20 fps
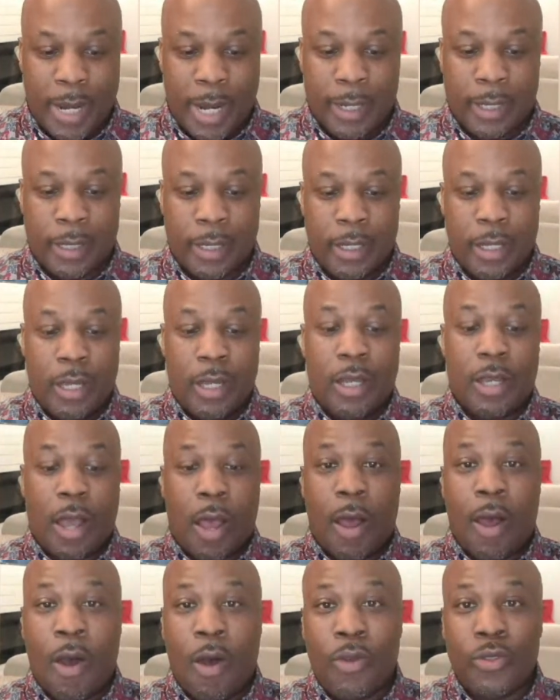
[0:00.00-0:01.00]
Now, the weak
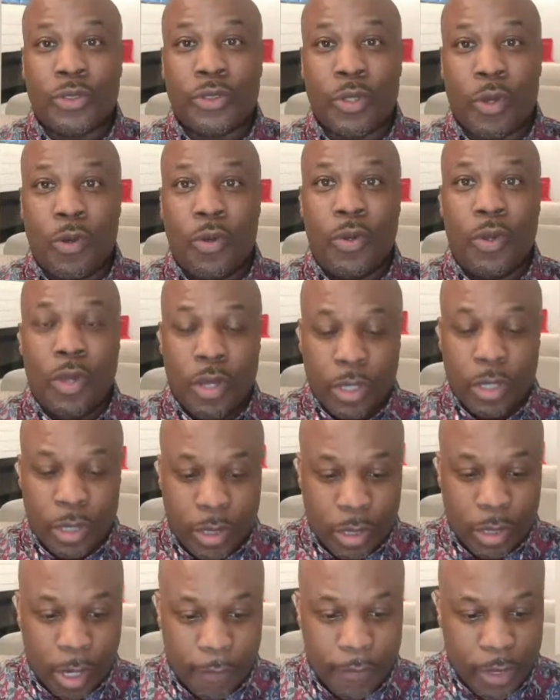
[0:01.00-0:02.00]
side linebacker
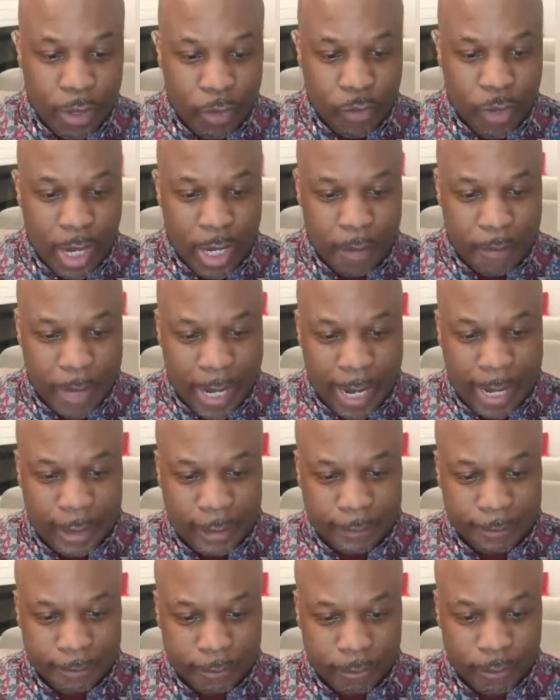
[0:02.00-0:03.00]

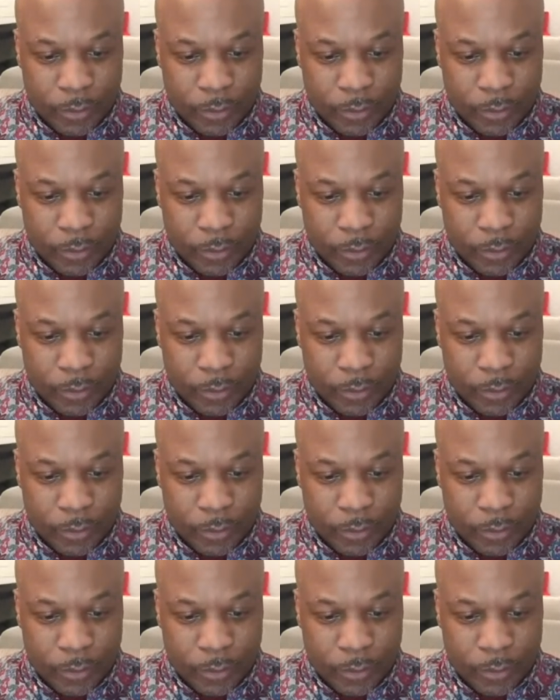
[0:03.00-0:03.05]
also